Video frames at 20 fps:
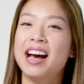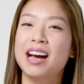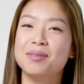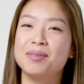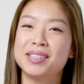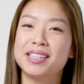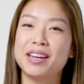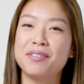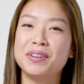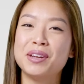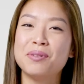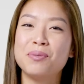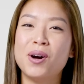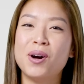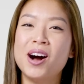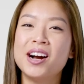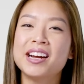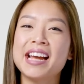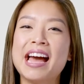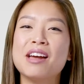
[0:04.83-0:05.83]
I'm Stephanie
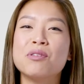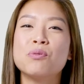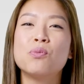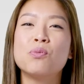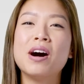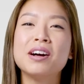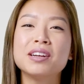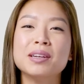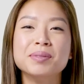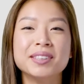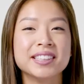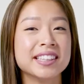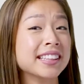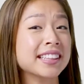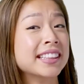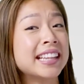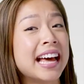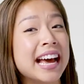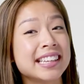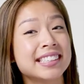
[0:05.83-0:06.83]
Wong, and welcome to the
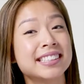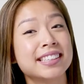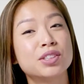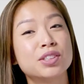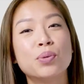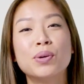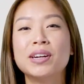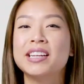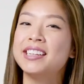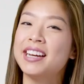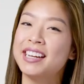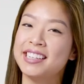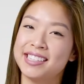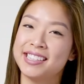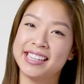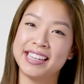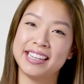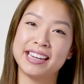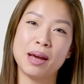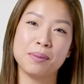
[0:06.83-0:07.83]
last
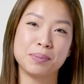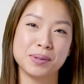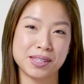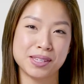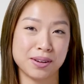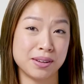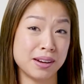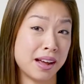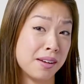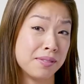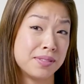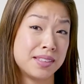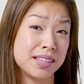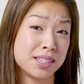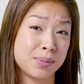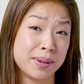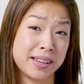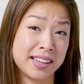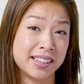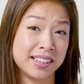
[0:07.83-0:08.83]
2019 episode of
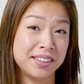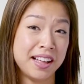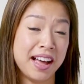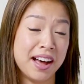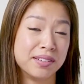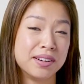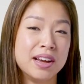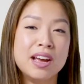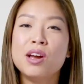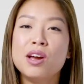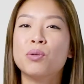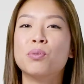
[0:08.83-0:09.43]
This Week in Cloud,